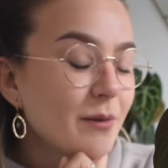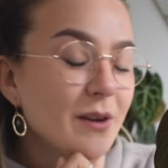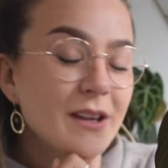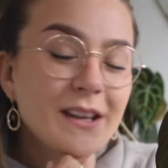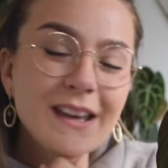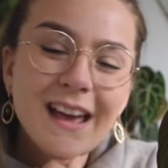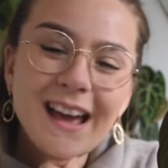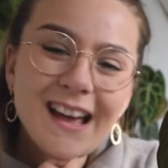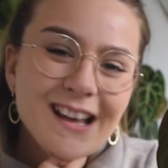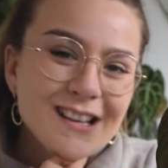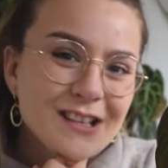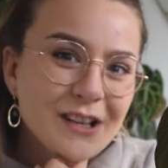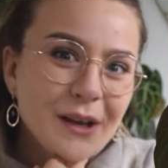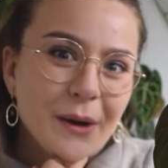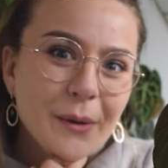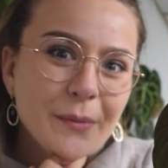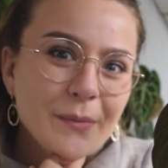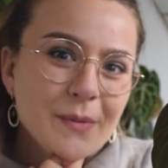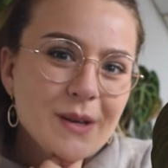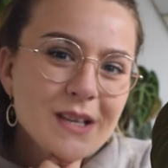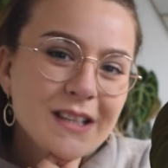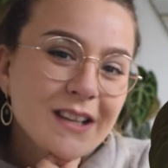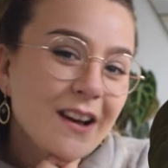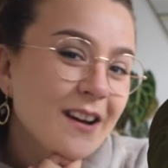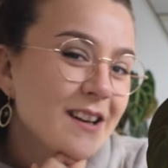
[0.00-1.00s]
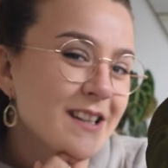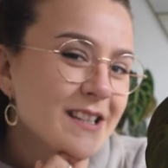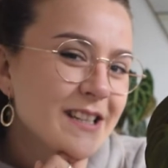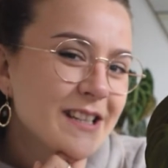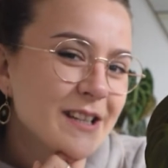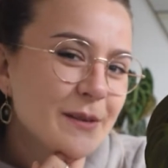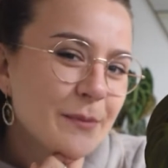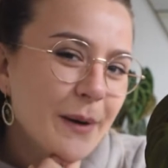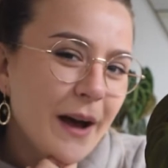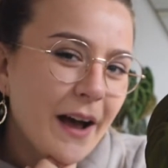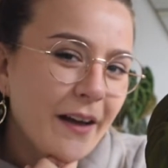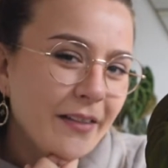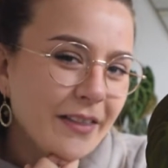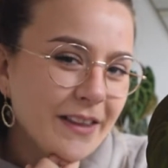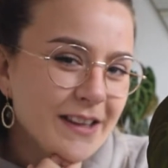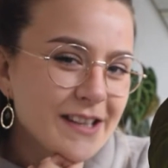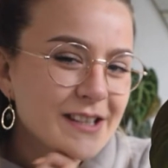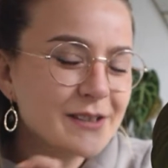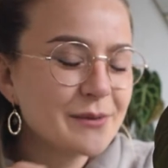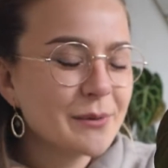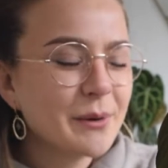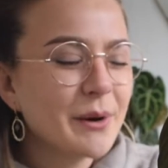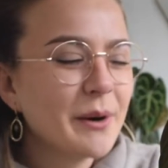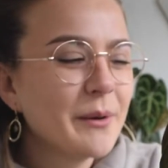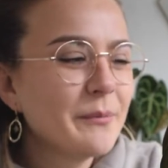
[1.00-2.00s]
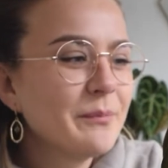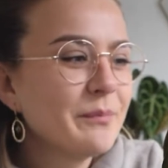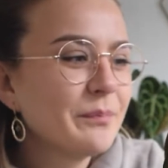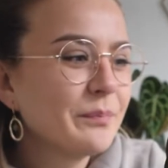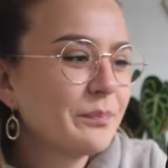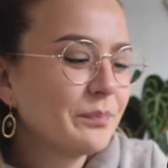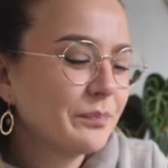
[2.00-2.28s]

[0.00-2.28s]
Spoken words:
But yes, I'm excited about this one.